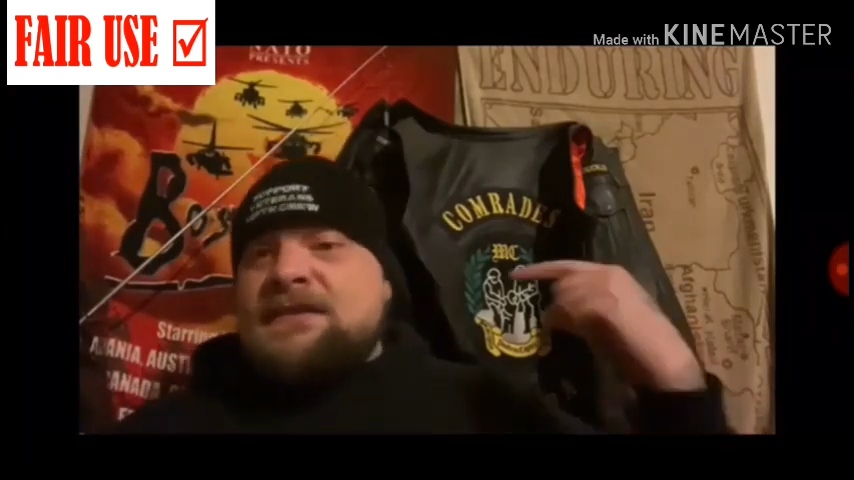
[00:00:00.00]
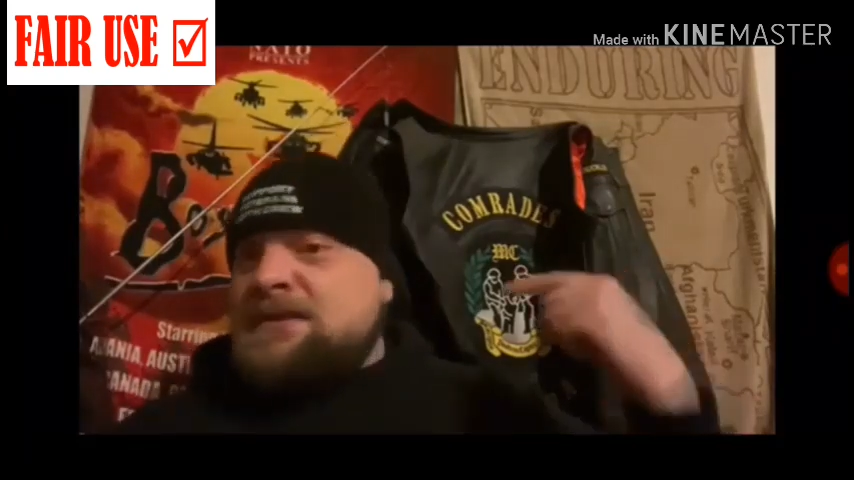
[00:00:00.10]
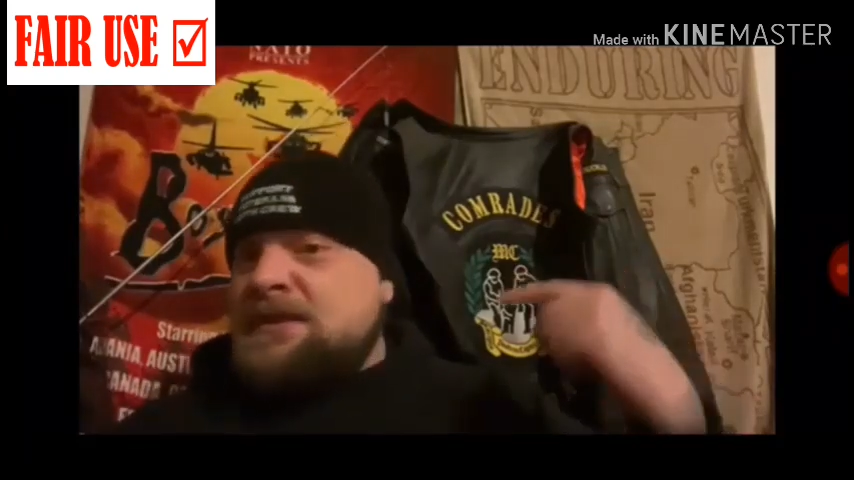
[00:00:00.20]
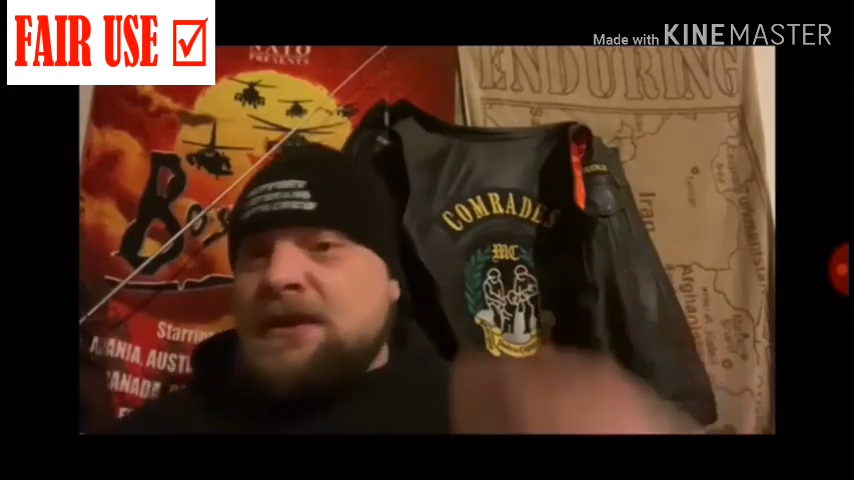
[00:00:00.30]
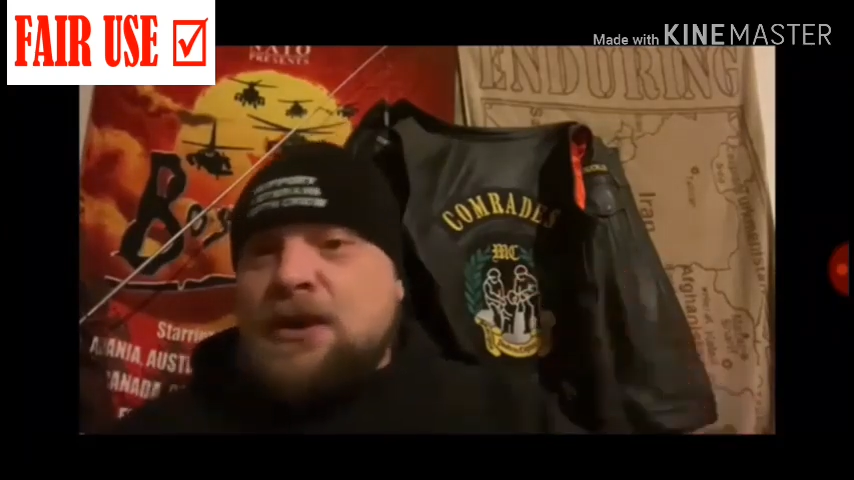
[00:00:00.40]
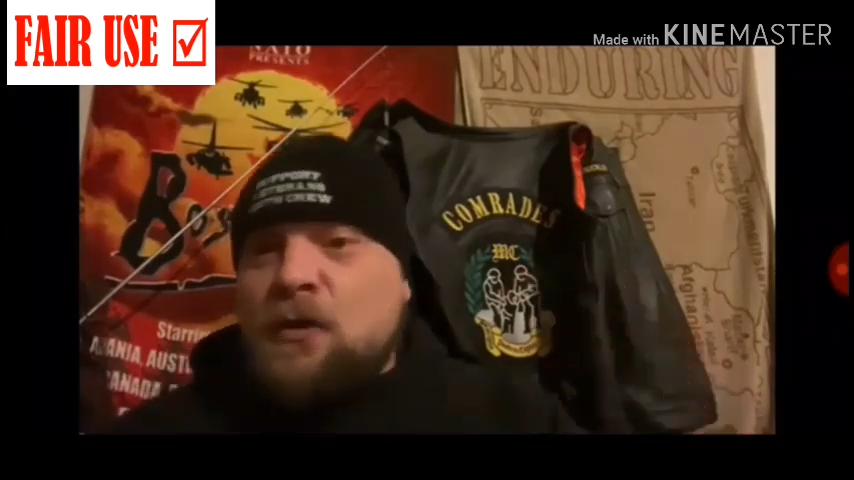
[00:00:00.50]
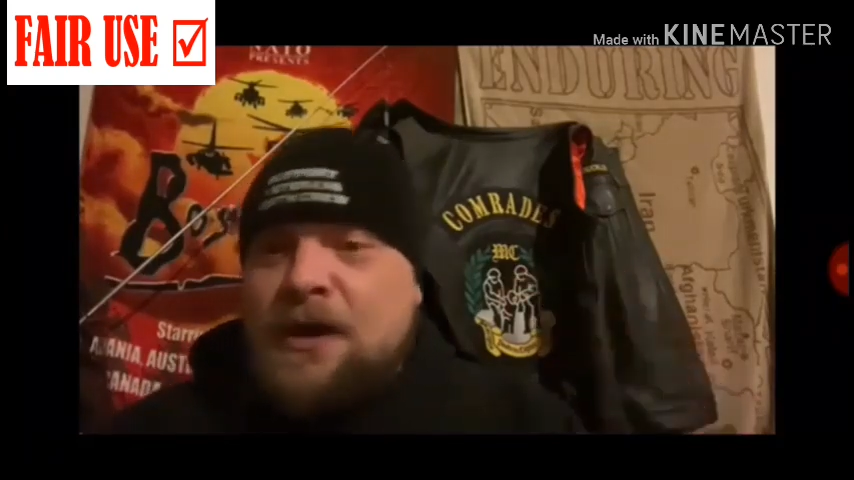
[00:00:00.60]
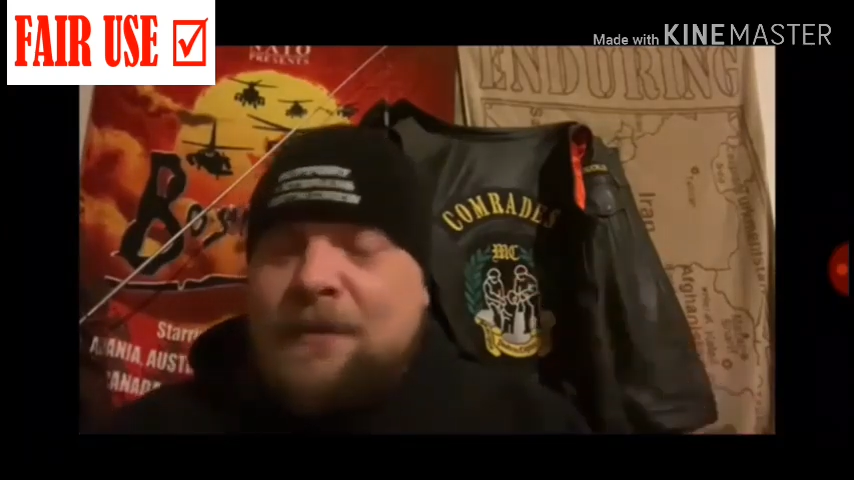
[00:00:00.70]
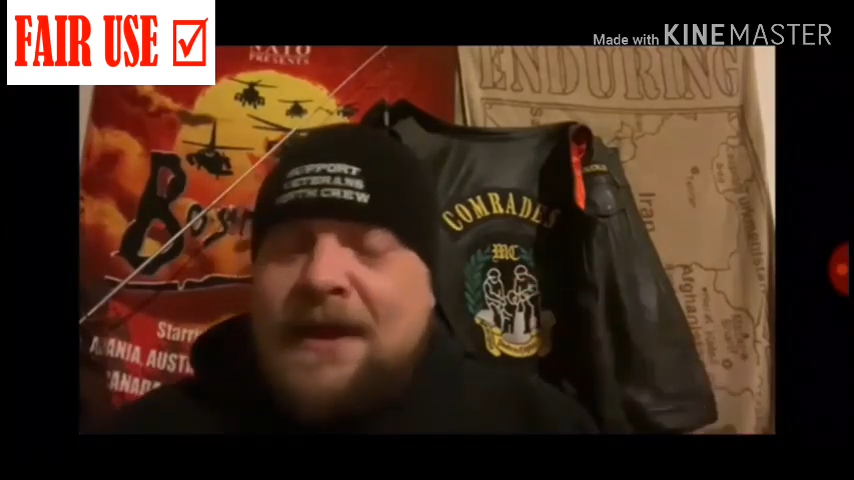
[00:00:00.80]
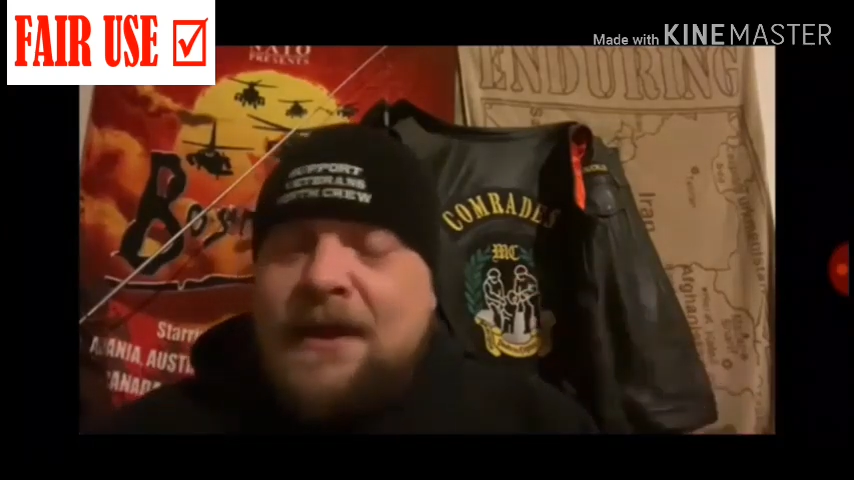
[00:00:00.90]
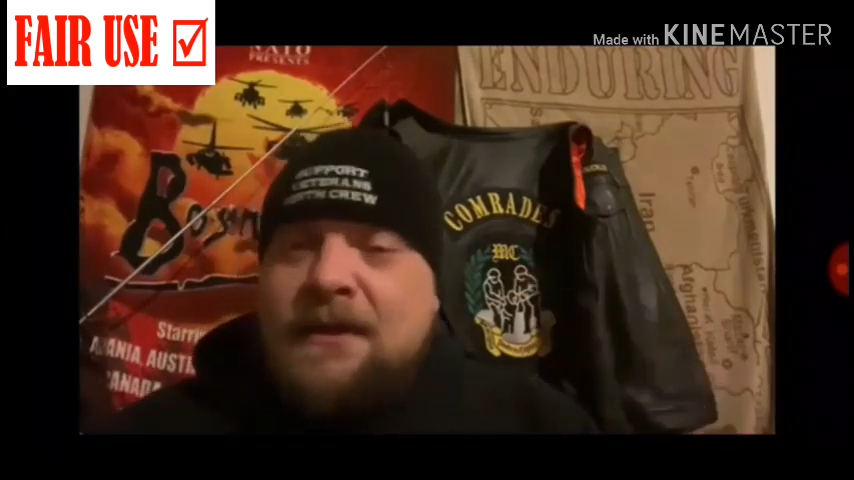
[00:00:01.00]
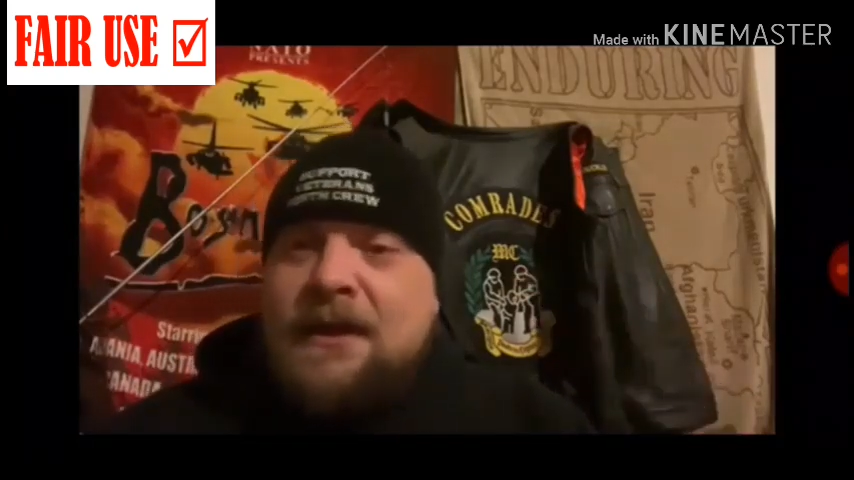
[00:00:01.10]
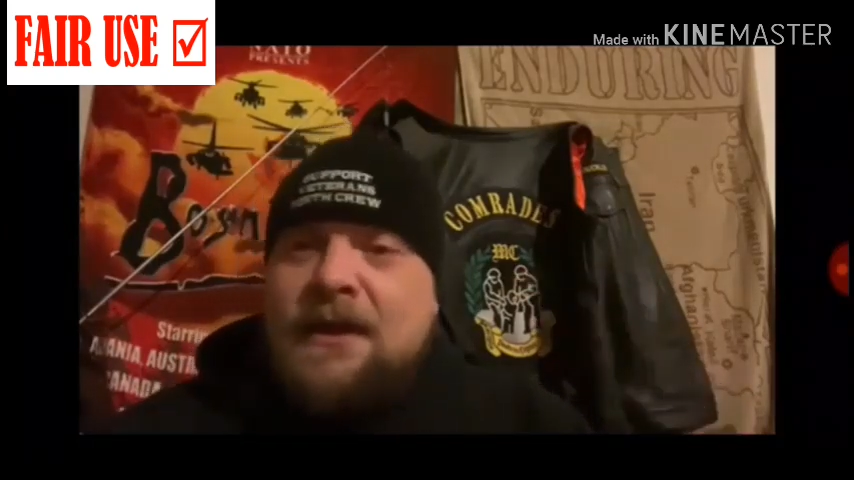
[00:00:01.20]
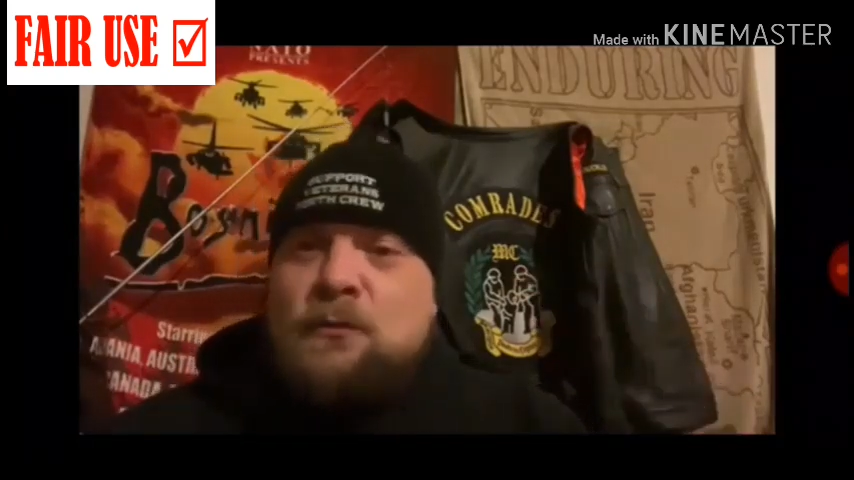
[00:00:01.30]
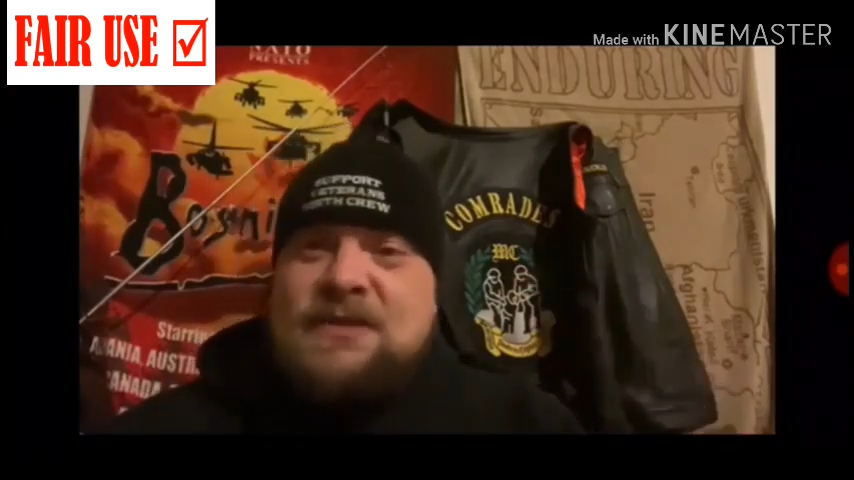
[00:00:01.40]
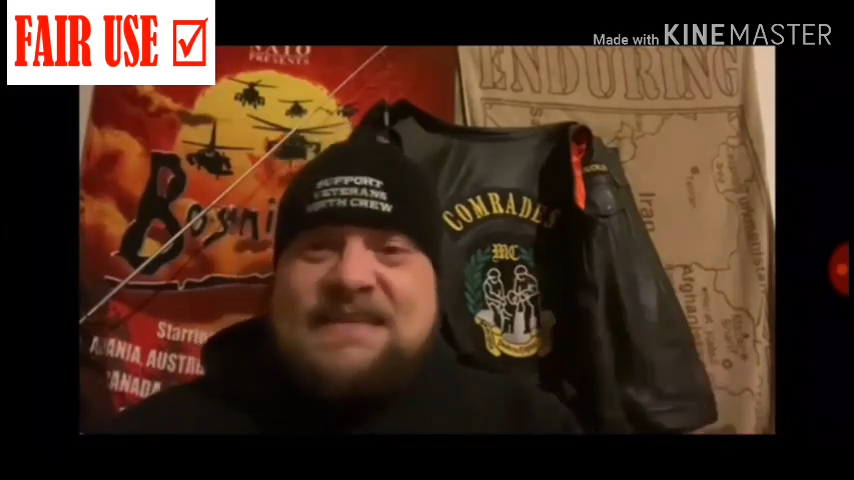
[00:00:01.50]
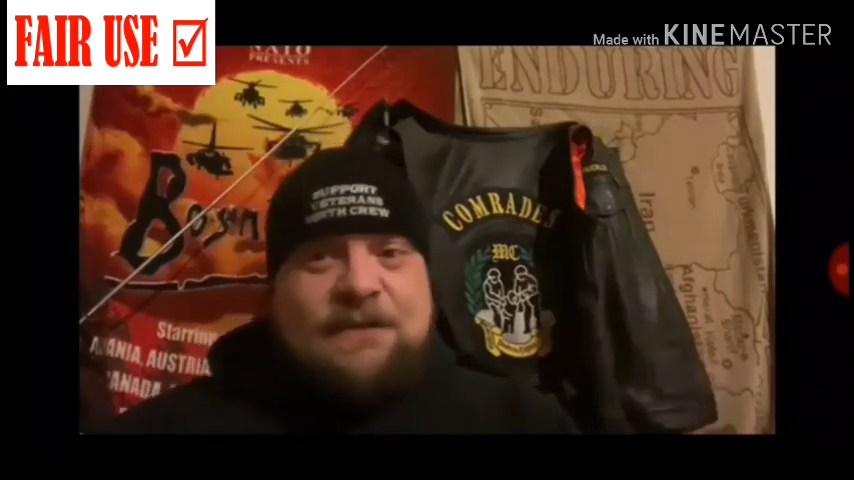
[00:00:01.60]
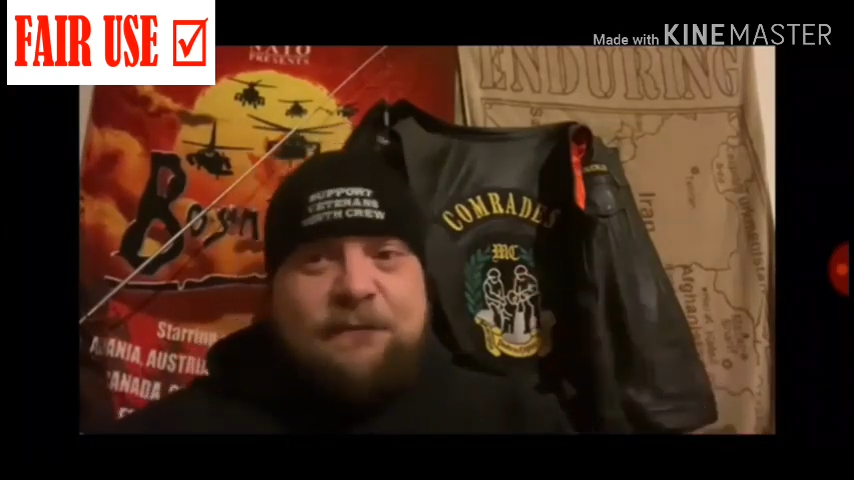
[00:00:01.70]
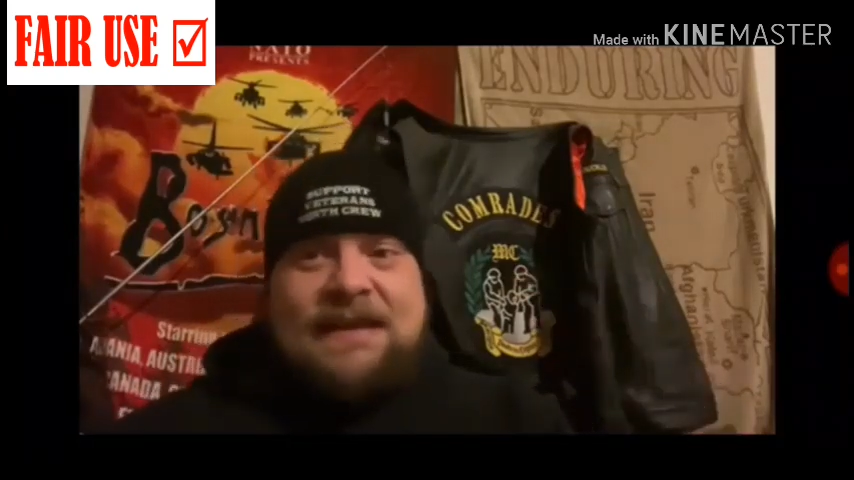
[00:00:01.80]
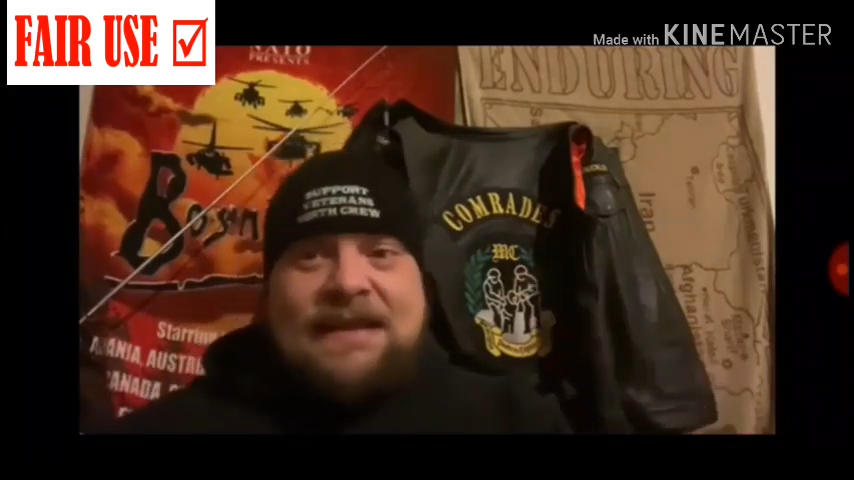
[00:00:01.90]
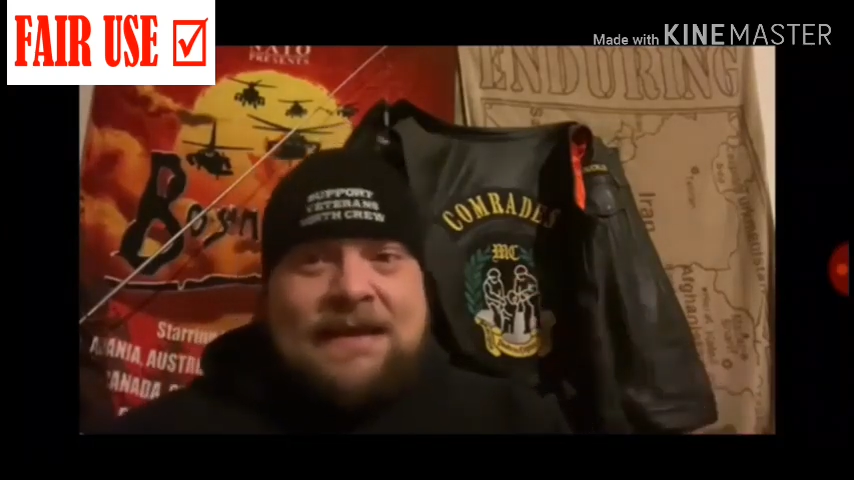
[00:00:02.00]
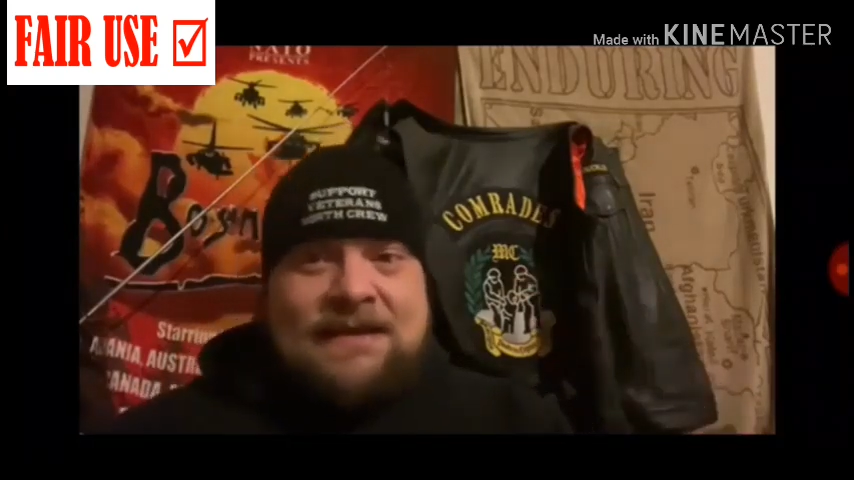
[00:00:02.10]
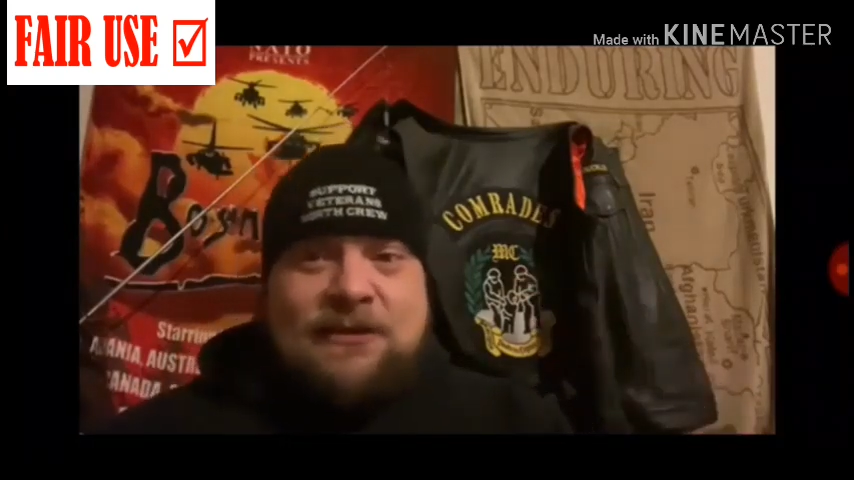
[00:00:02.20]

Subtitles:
I'm going to play them and then I'm going to react.